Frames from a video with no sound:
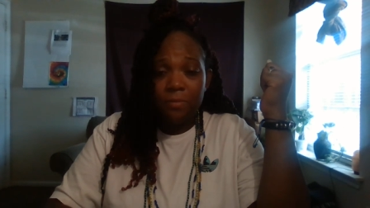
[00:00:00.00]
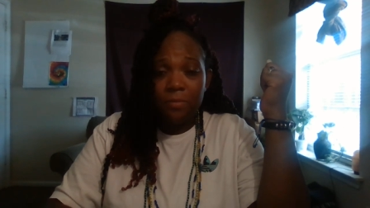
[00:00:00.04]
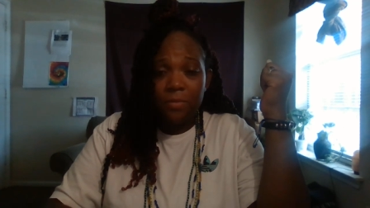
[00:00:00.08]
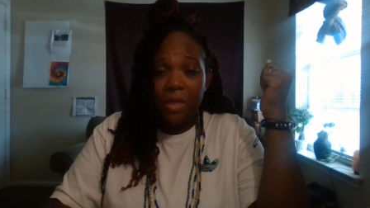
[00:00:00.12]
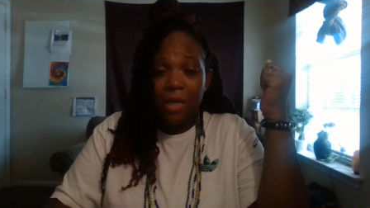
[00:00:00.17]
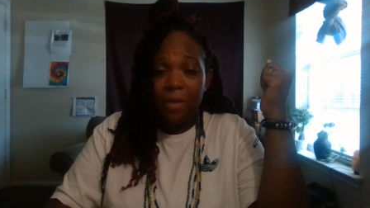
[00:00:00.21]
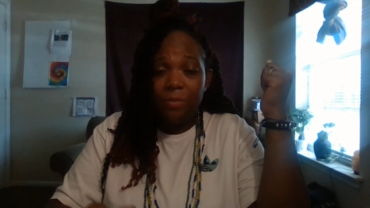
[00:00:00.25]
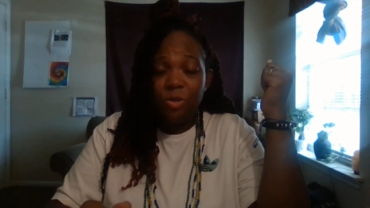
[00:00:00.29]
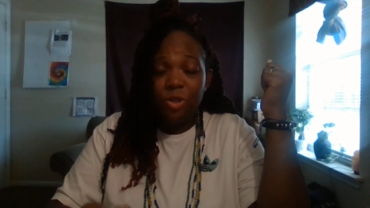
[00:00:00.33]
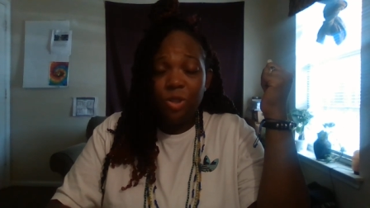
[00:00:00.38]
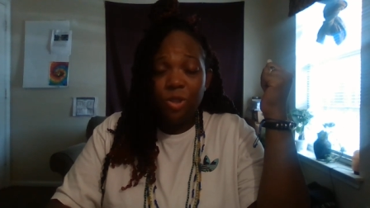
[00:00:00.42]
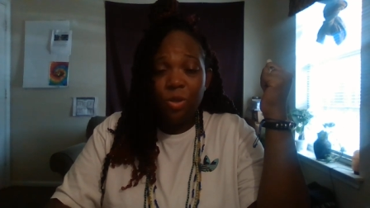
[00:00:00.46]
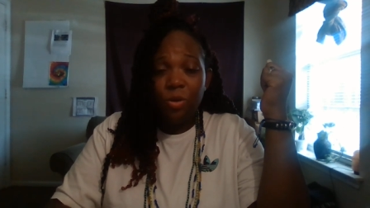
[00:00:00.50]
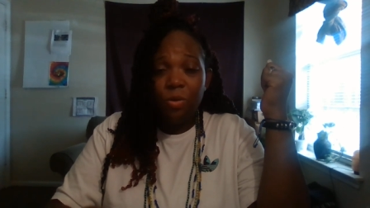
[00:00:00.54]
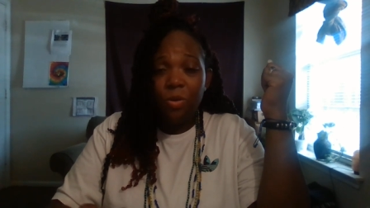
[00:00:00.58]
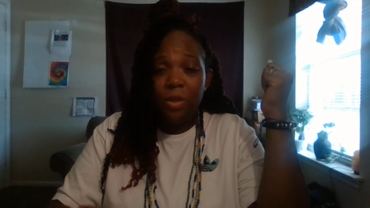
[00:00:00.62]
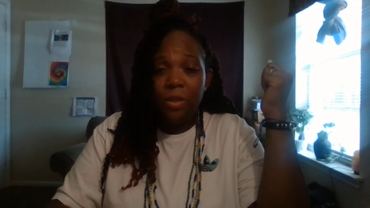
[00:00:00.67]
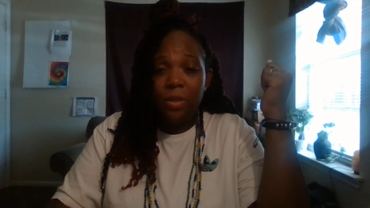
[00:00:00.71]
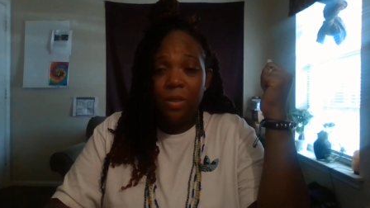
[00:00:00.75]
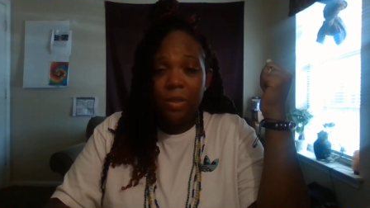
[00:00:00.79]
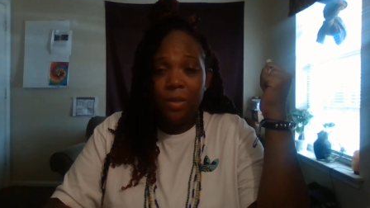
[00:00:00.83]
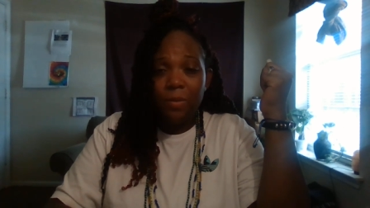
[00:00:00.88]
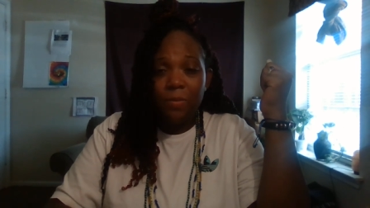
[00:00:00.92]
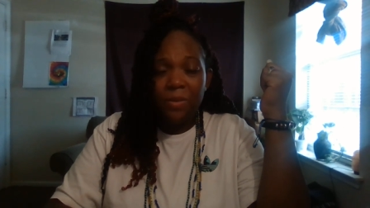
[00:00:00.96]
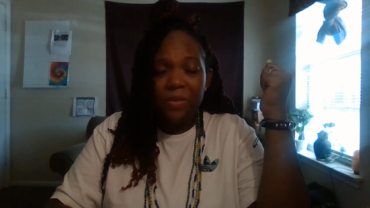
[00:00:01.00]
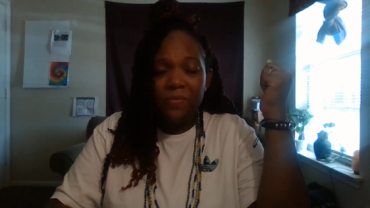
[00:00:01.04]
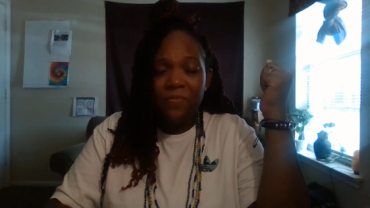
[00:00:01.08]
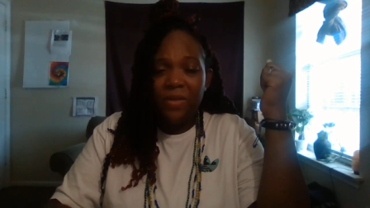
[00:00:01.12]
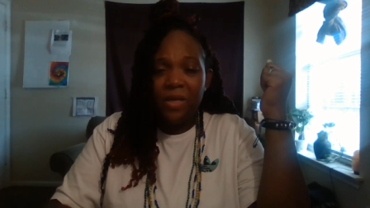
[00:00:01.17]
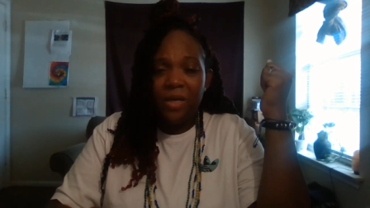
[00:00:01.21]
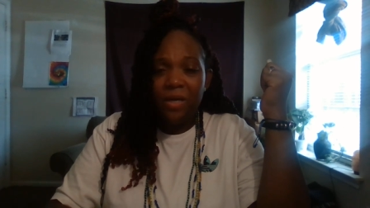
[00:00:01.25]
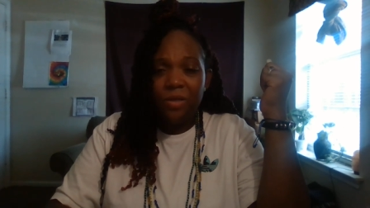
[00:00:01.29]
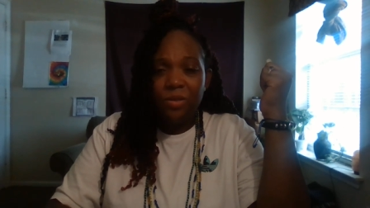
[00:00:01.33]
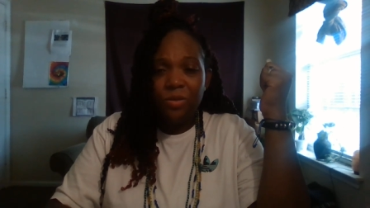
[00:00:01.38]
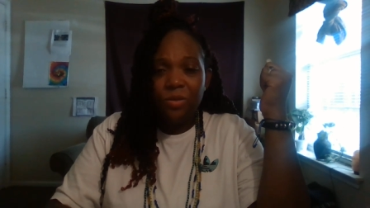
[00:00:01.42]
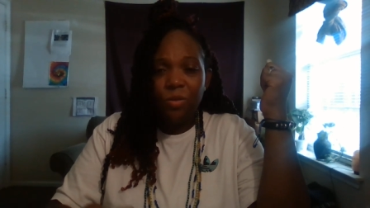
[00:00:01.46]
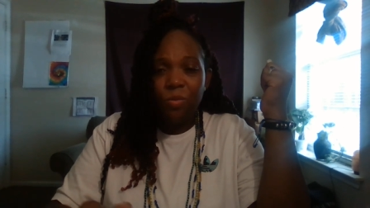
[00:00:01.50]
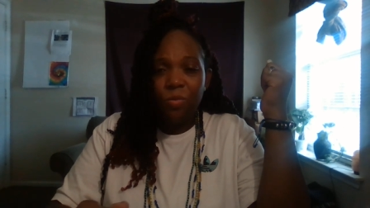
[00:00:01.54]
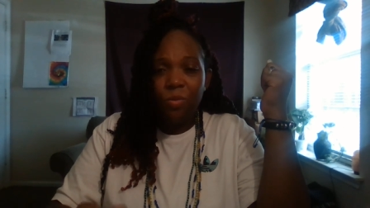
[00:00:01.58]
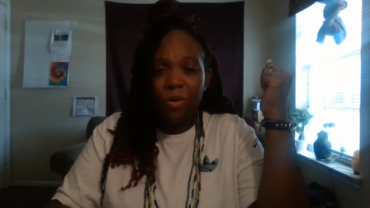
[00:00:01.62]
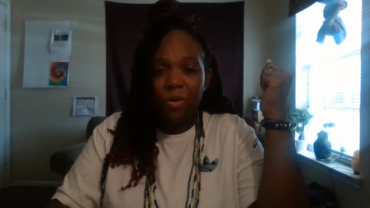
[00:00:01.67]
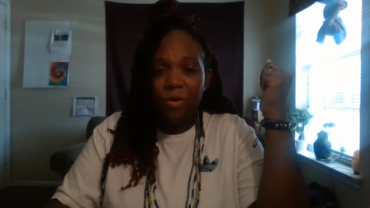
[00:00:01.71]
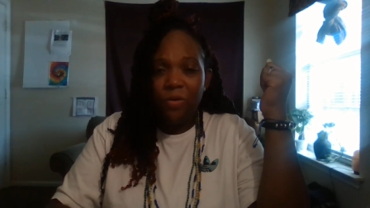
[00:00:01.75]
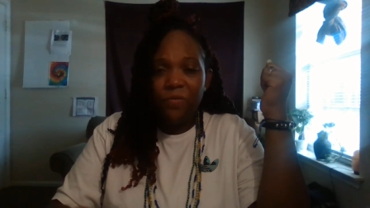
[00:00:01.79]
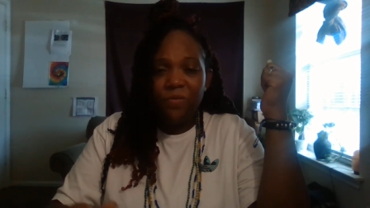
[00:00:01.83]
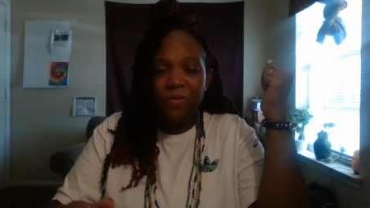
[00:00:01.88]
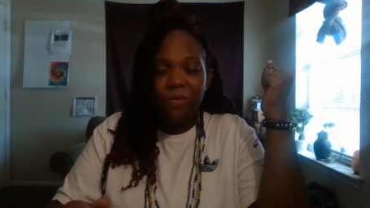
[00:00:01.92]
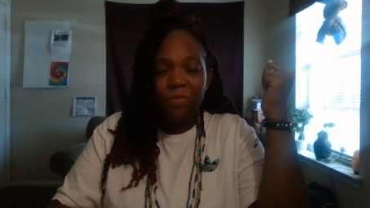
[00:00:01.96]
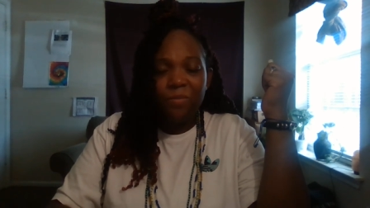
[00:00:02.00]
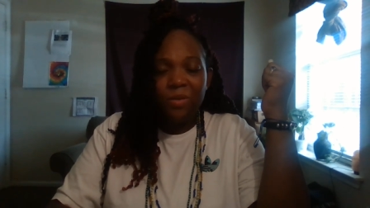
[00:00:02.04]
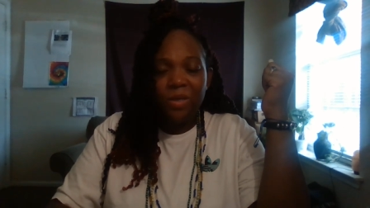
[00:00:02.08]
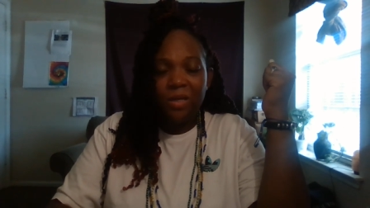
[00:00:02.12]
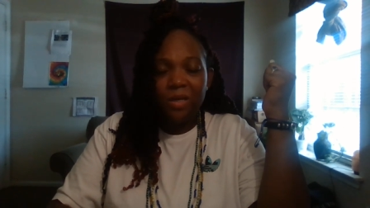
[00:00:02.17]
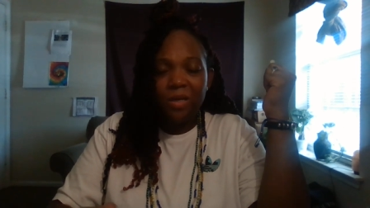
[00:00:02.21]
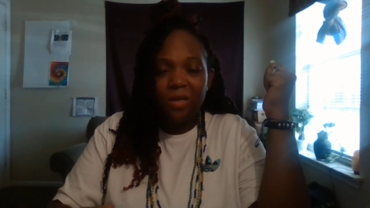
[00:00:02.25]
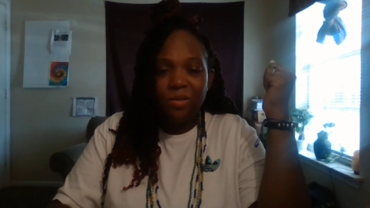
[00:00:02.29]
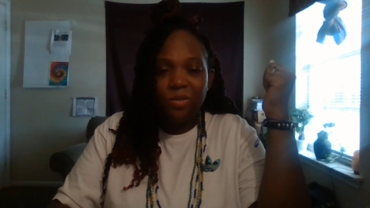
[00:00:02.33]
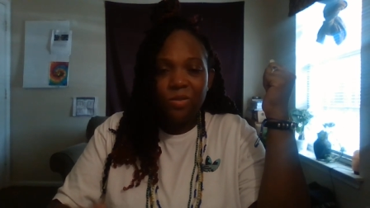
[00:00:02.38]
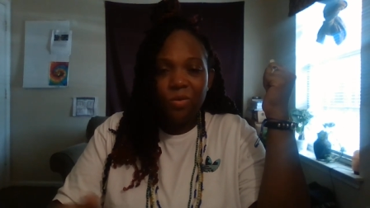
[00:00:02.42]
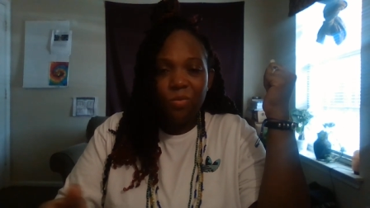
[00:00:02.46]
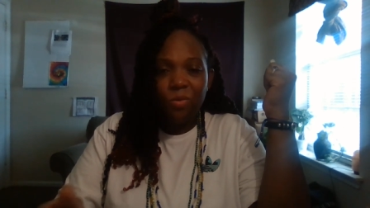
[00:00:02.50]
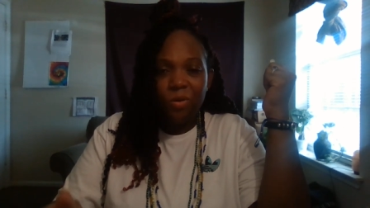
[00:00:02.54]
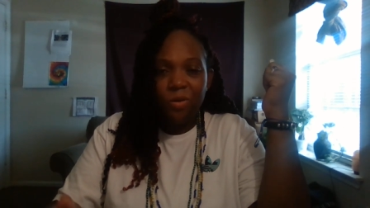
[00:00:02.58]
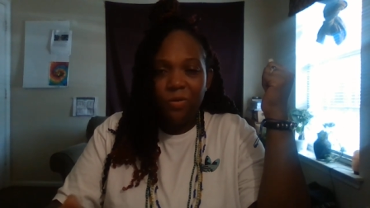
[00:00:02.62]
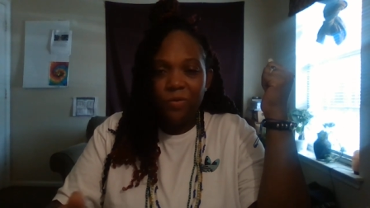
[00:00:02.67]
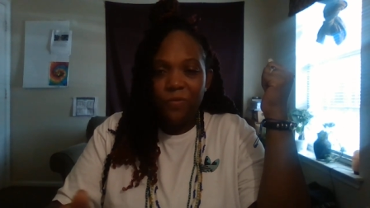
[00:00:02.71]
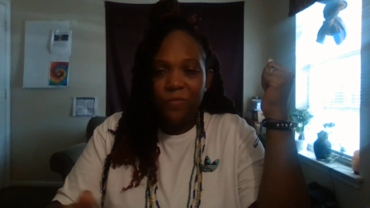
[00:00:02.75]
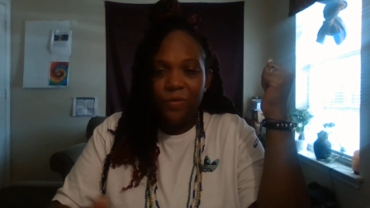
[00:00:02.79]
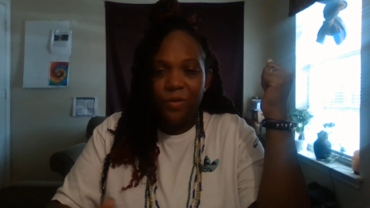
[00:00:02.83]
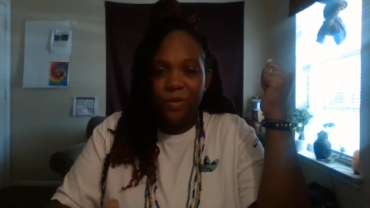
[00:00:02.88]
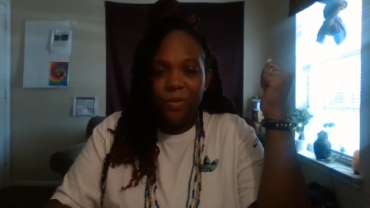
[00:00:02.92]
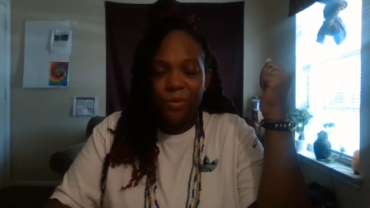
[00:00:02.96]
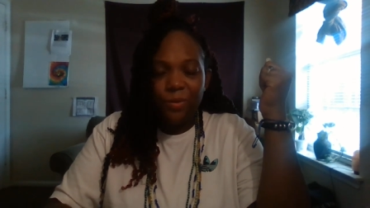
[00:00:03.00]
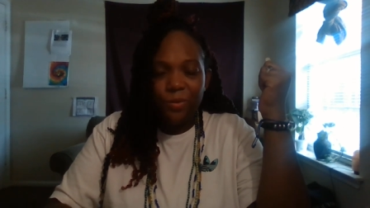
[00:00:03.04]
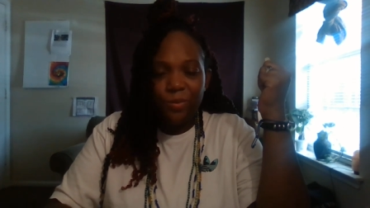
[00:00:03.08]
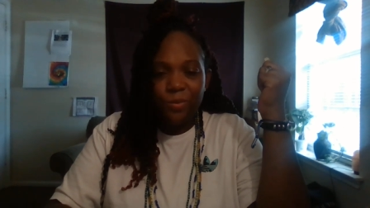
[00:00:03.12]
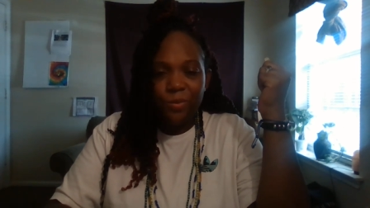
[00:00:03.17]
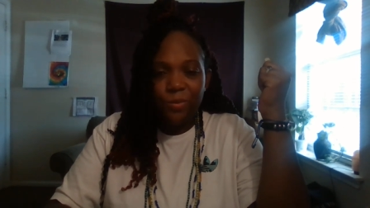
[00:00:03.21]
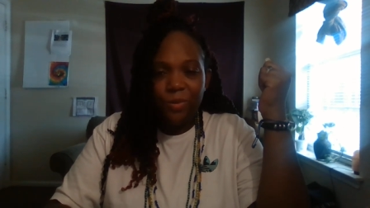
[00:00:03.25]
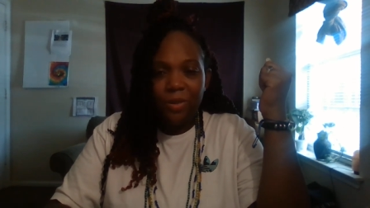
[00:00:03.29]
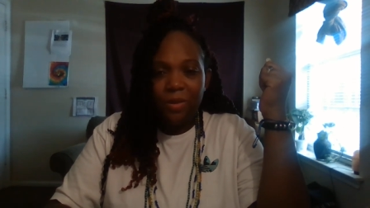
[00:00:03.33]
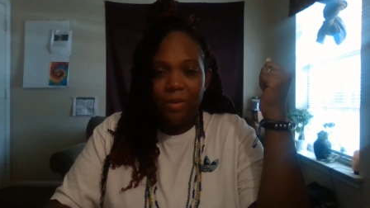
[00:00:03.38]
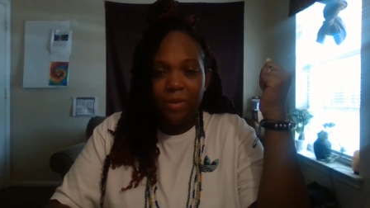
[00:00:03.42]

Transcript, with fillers: I'm showing up. If there's a word for me, there's a word for you.